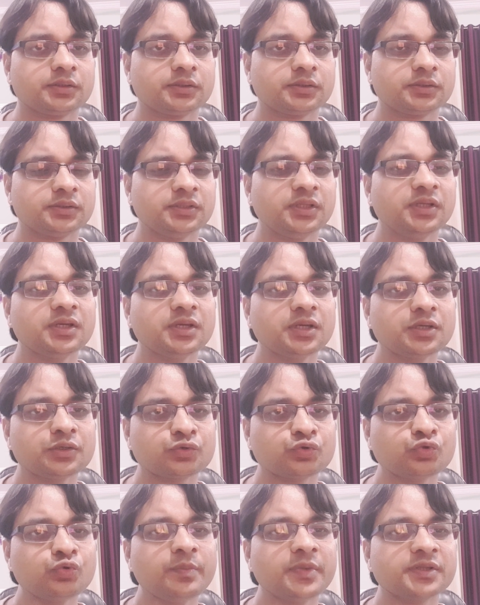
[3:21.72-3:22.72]
There are
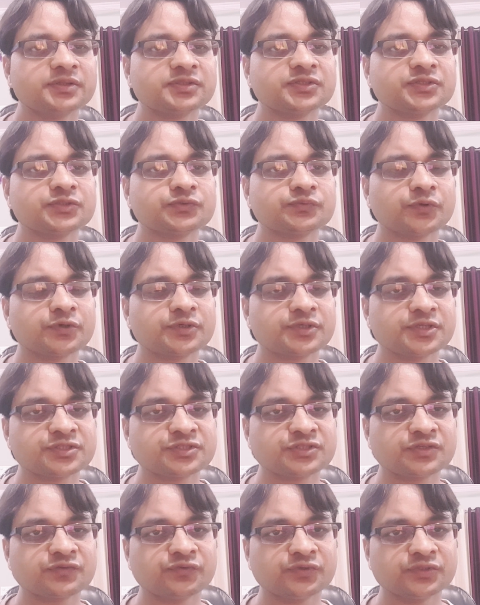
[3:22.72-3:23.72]
two methods for
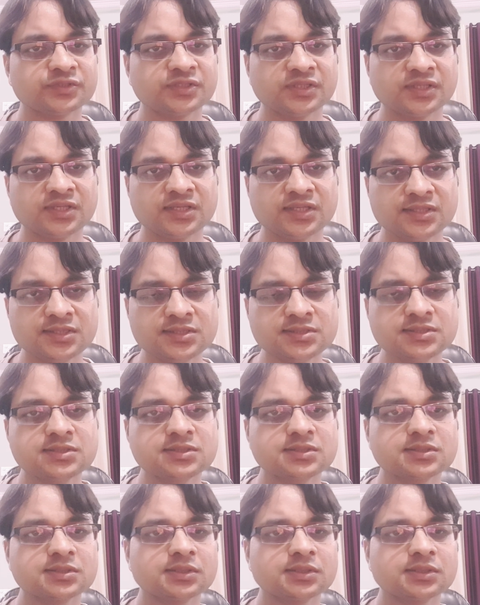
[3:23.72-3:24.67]
testing for the Rhenish.